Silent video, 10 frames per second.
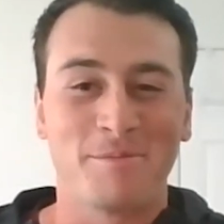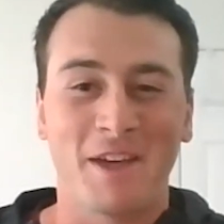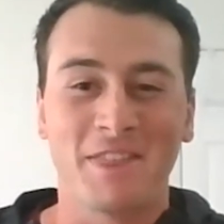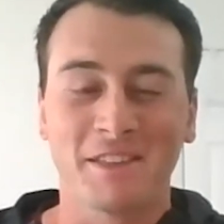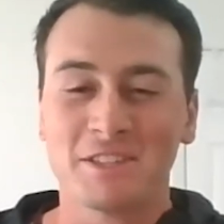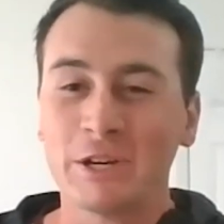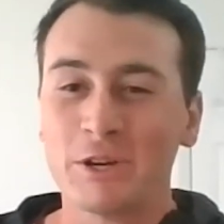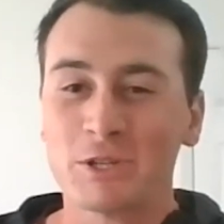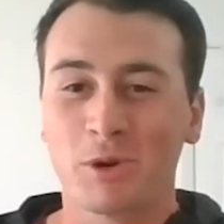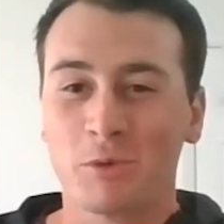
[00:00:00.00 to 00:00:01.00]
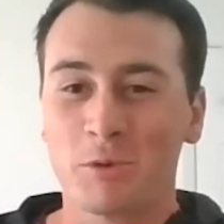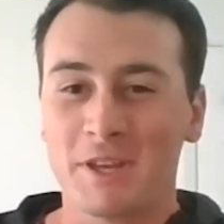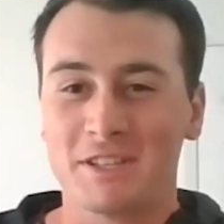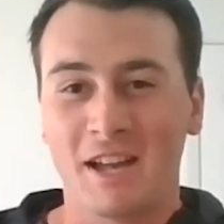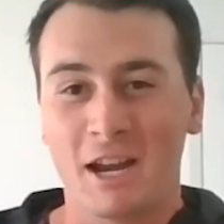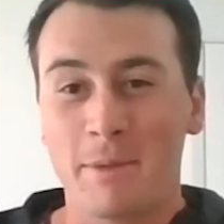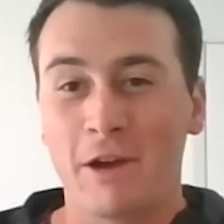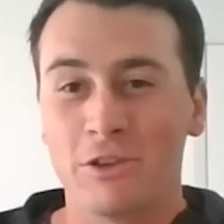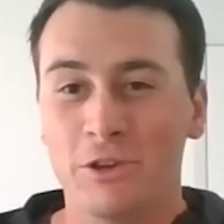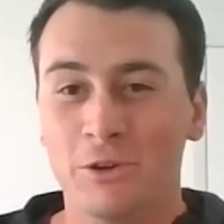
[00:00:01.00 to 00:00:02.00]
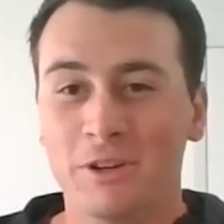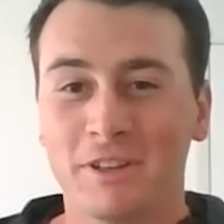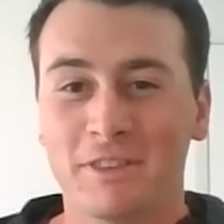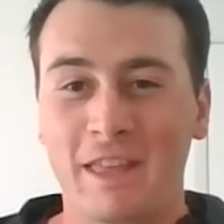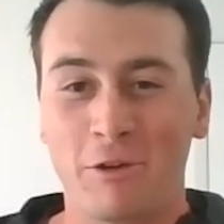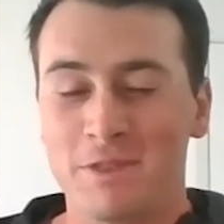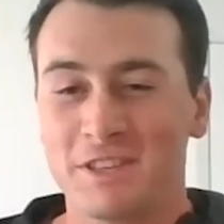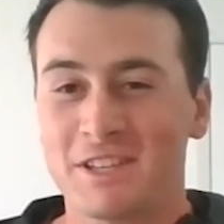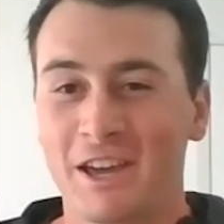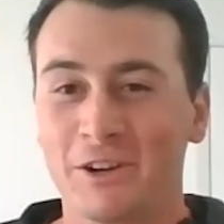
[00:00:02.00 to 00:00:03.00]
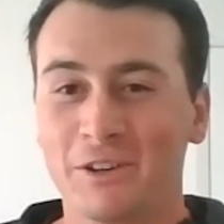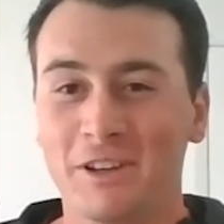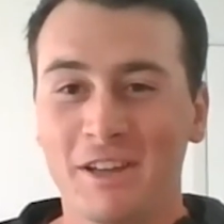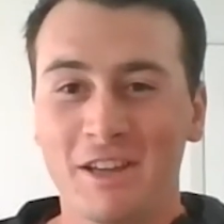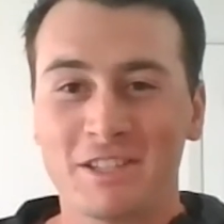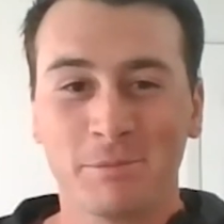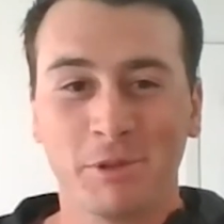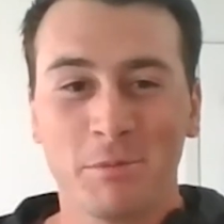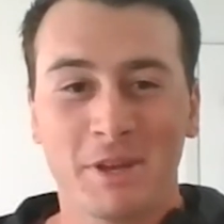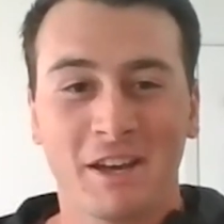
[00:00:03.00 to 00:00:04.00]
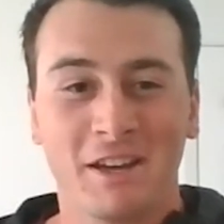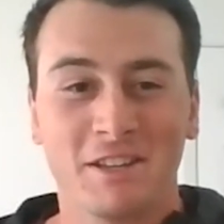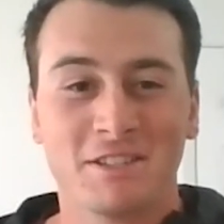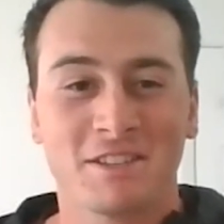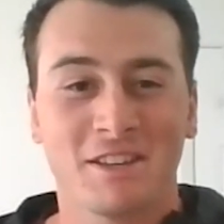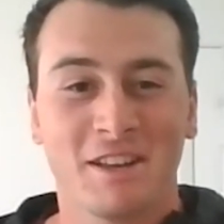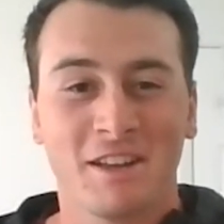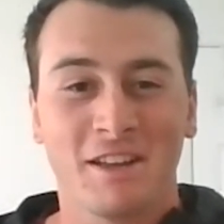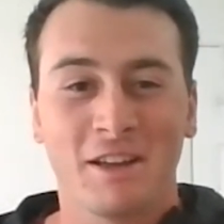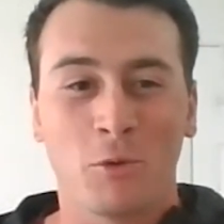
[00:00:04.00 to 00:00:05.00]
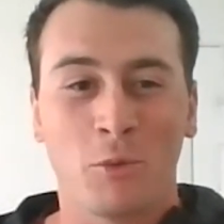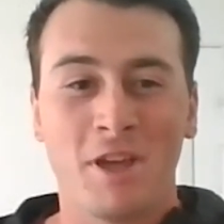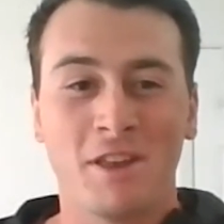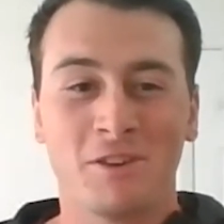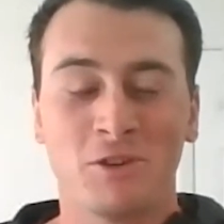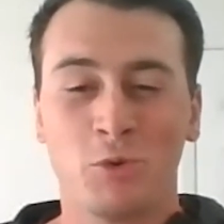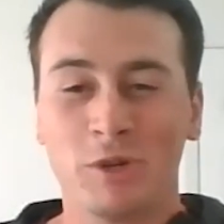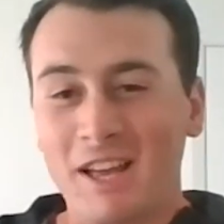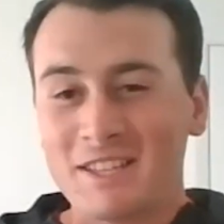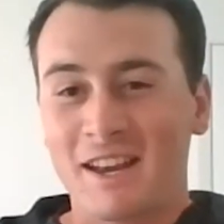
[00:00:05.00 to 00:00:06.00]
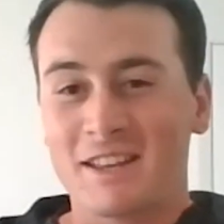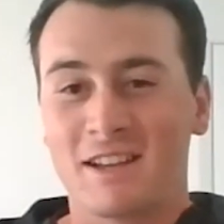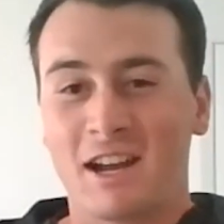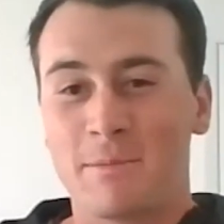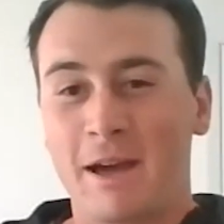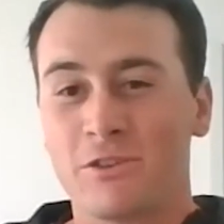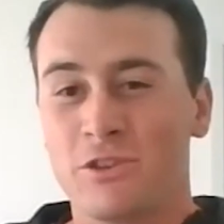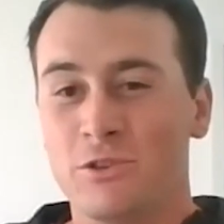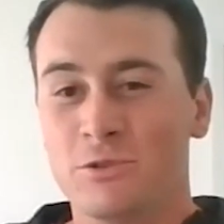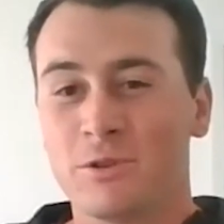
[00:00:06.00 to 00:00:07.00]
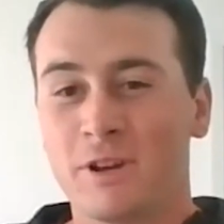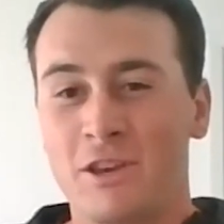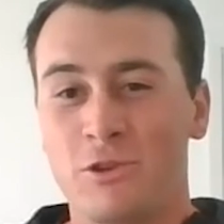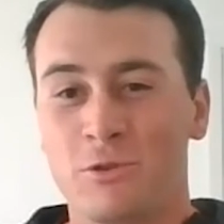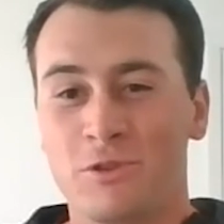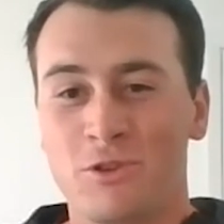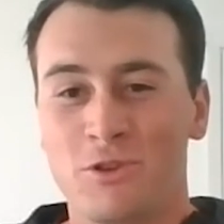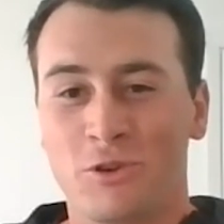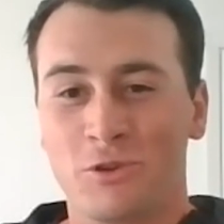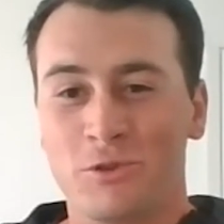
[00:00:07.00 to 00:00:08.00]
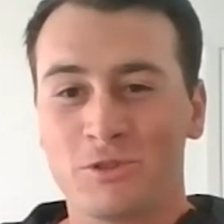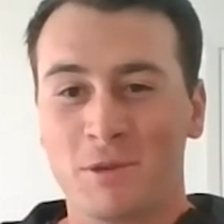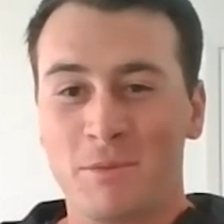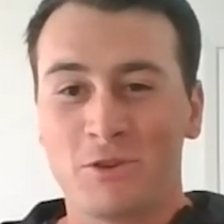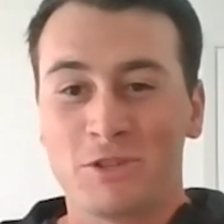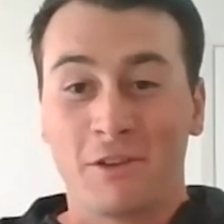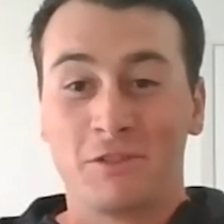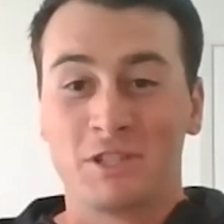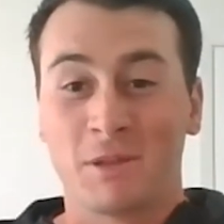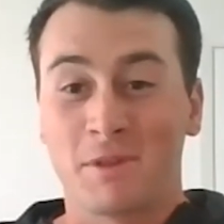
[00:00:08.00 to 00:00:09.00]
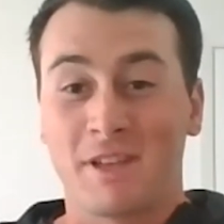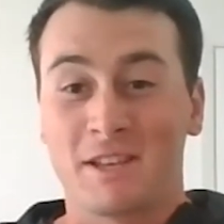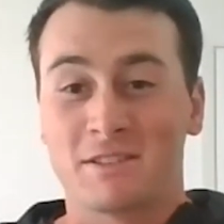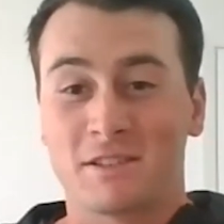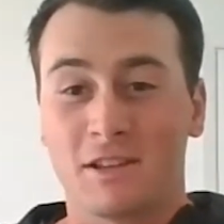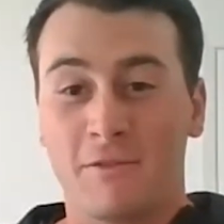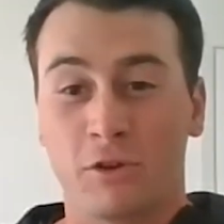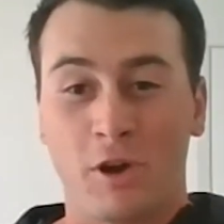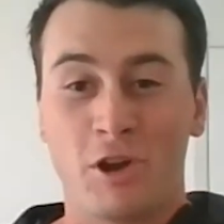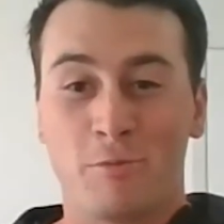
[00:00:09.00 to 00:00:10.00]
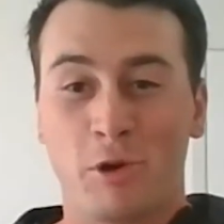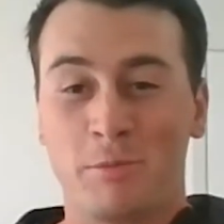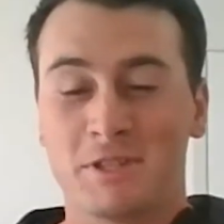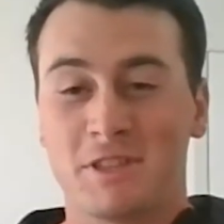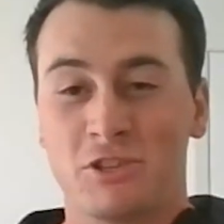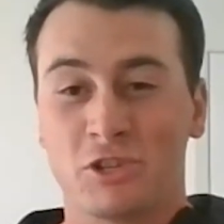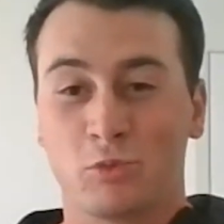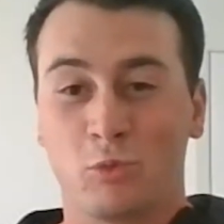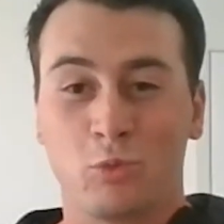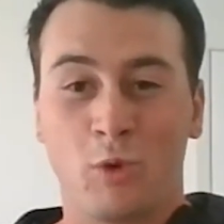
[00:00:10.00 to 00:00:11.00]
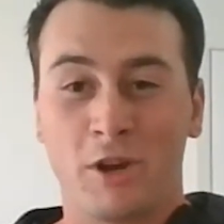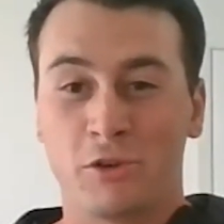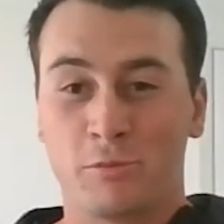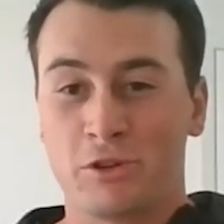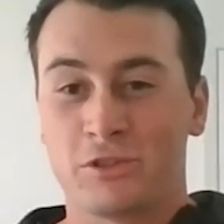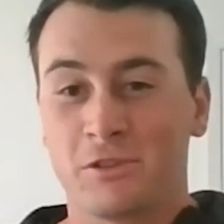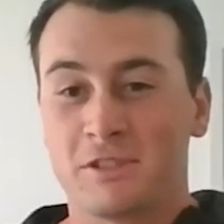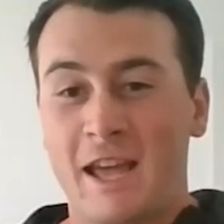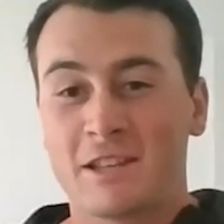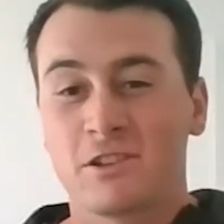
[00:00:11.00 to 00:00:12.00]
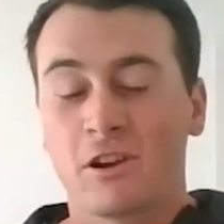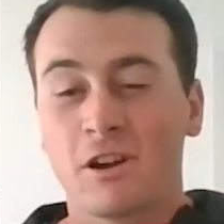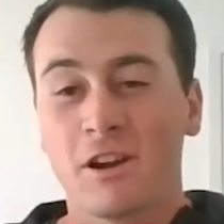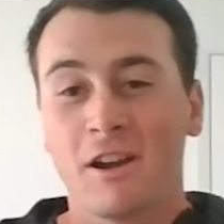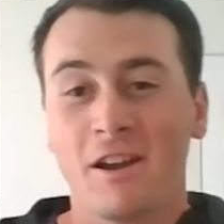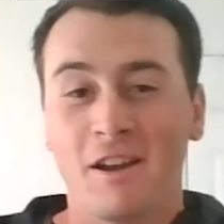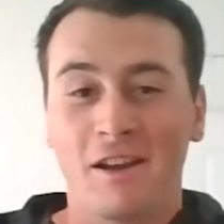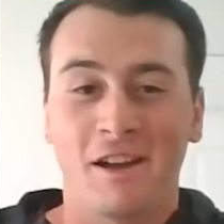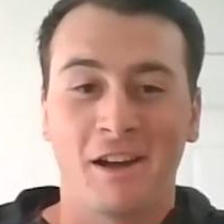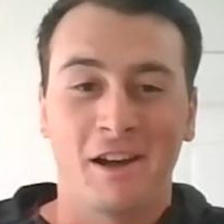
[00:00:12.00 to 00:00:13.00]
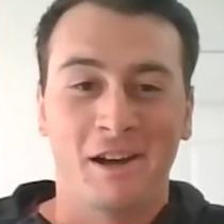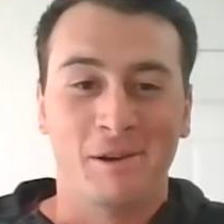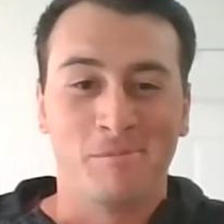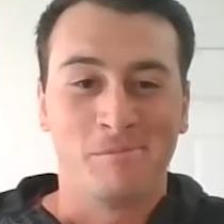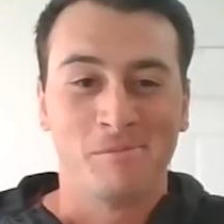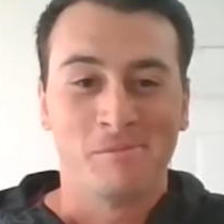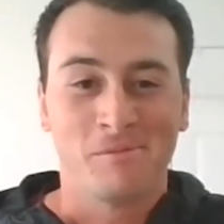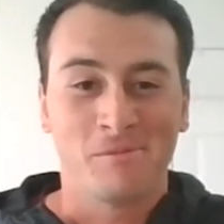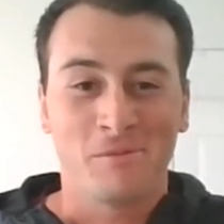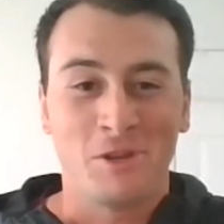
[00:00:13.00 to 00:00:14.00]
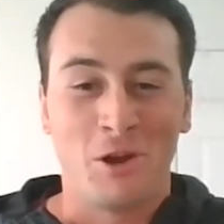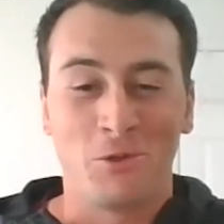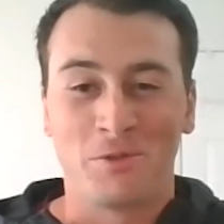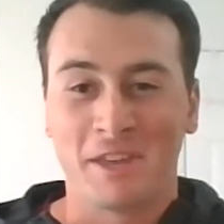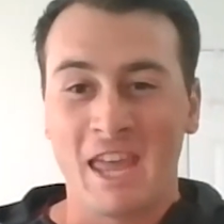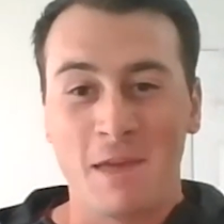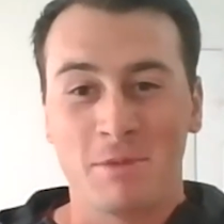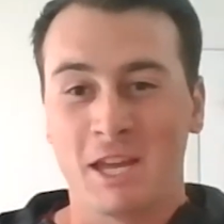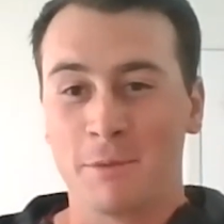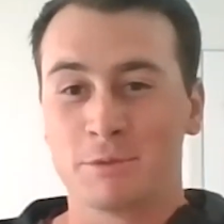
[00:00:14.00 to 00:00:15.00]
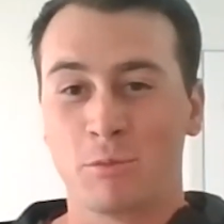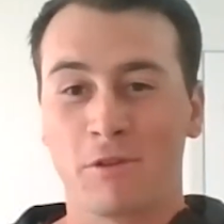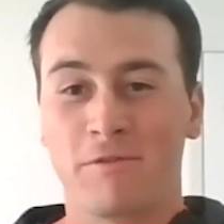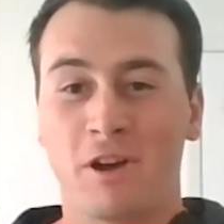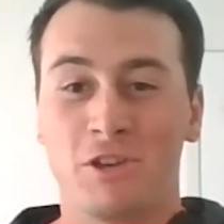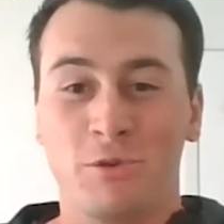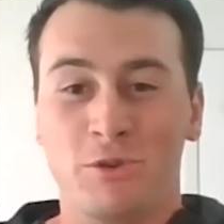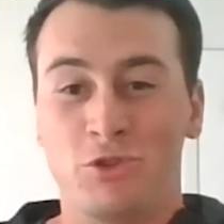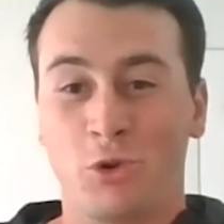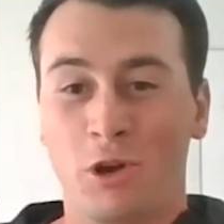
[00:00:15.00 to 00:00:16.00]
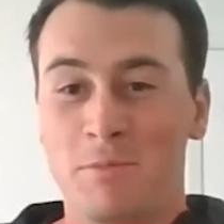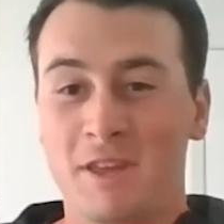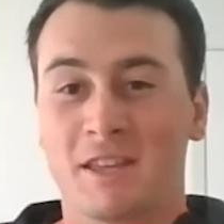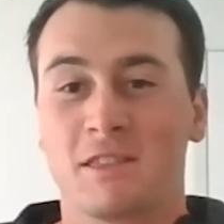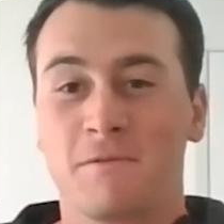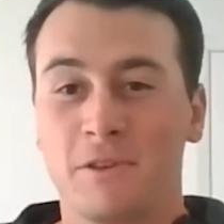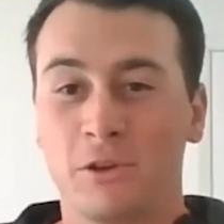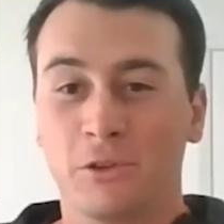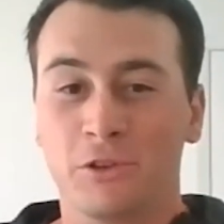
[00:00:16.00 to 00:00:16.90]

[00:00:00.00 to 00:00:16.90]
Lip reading: I think the serious one would be It's Not About You. That would be the title. Simply because when you realize that it's not about you and you submit yourself to something that's of a greater purpose than just what your personal stats are, the game becomes more fun. You enjoy being at the field.